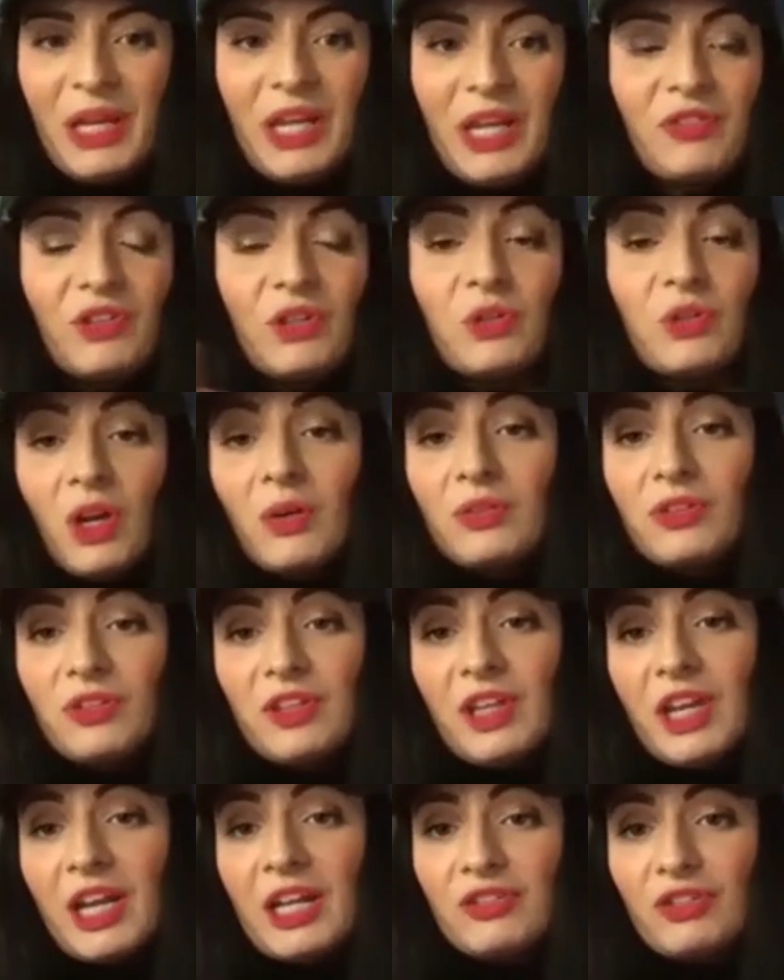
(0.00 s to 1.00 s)
If you go to
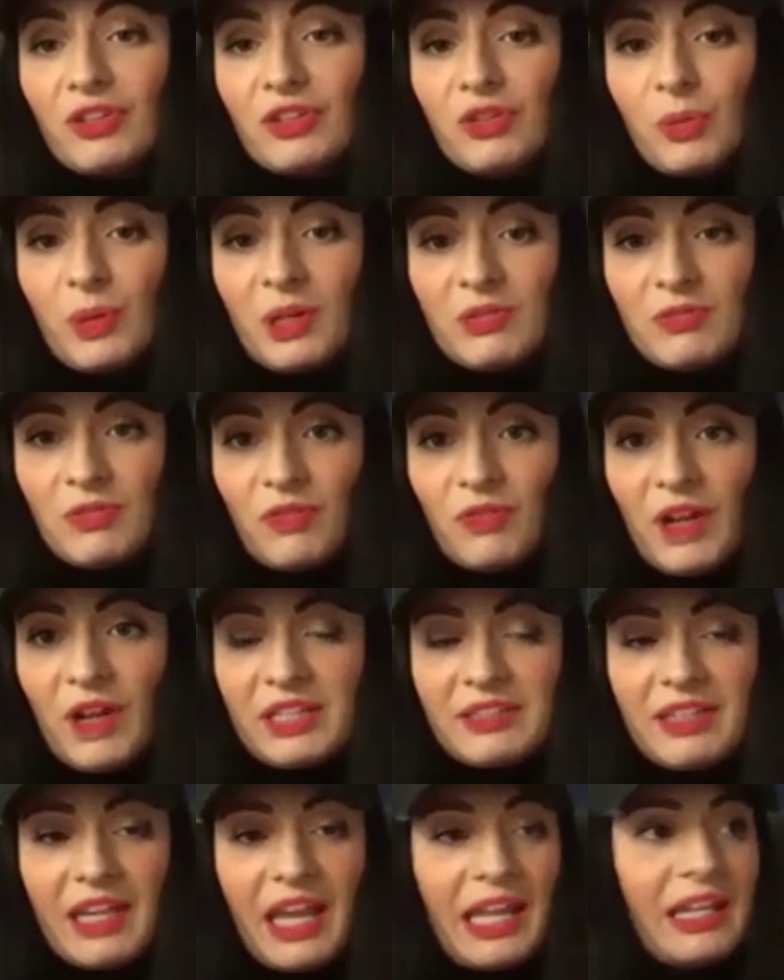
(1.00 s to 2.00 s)
the Agile20
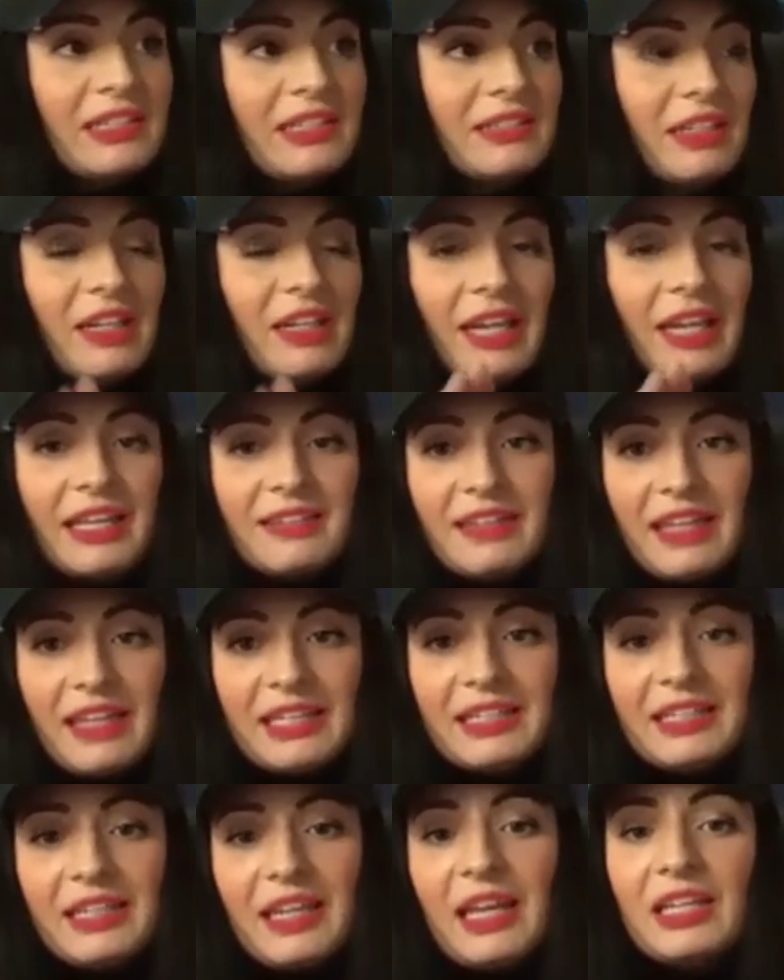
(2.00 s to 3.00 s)
Reflect calendar, it's
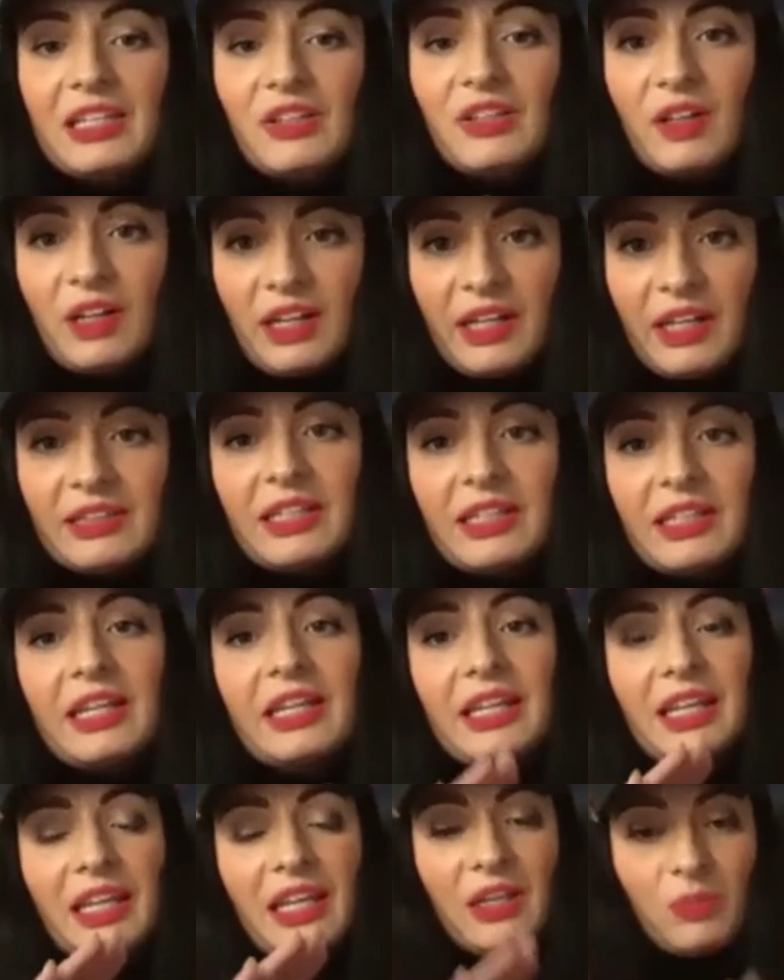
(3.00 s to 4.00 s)
in there. You click the
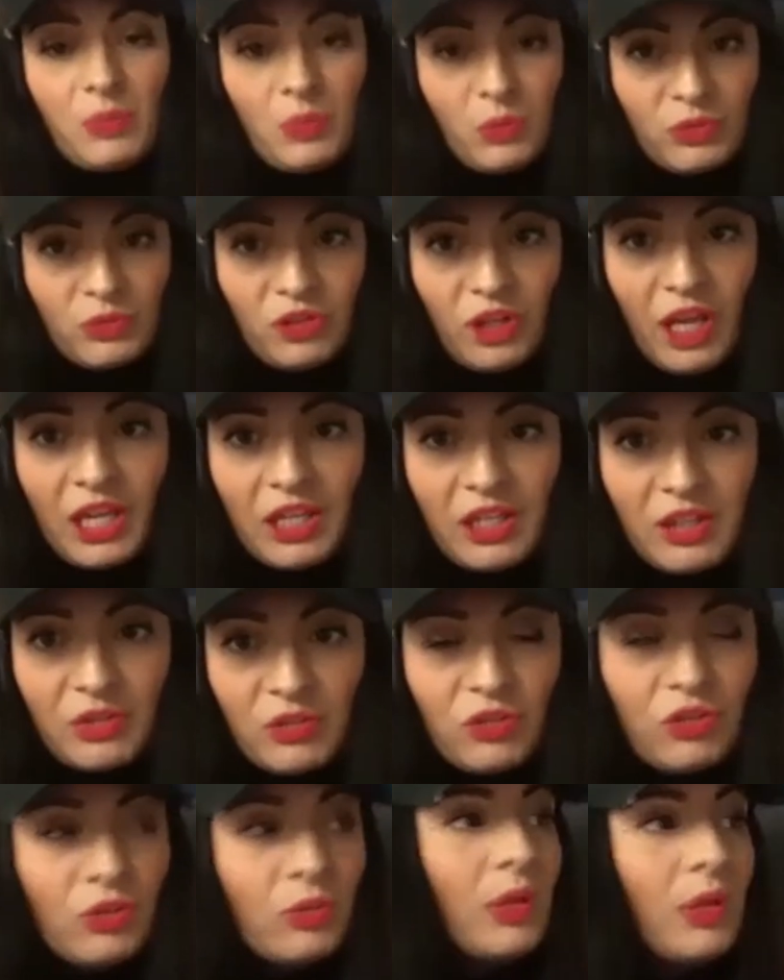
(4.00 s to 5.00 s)
link, it will take you
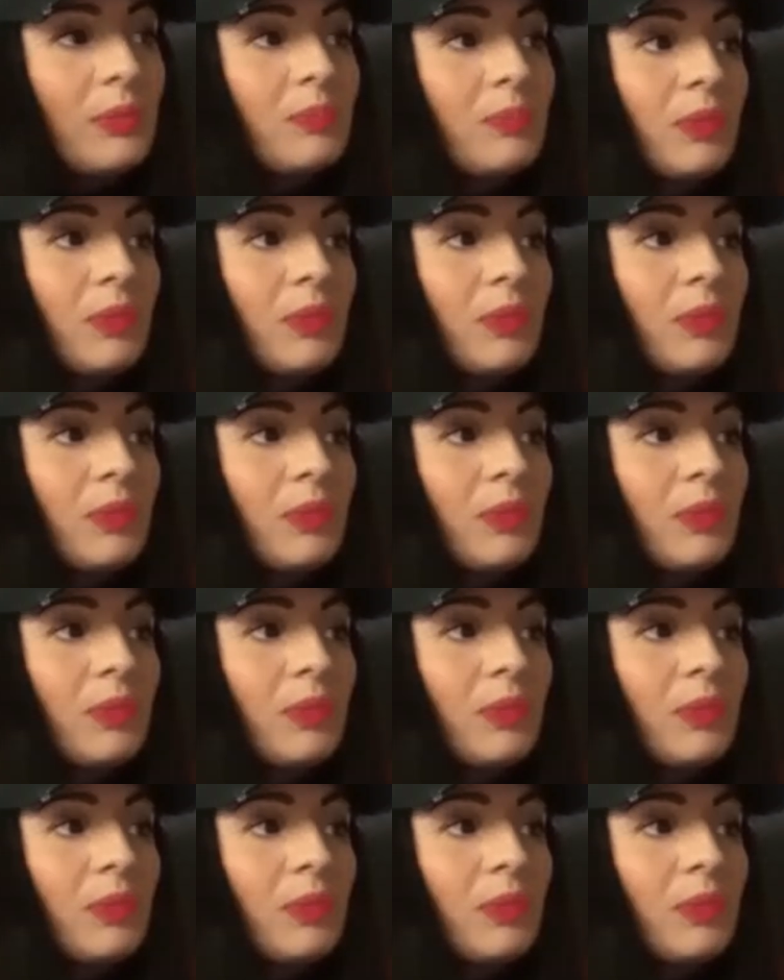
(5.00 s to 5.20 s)
to it.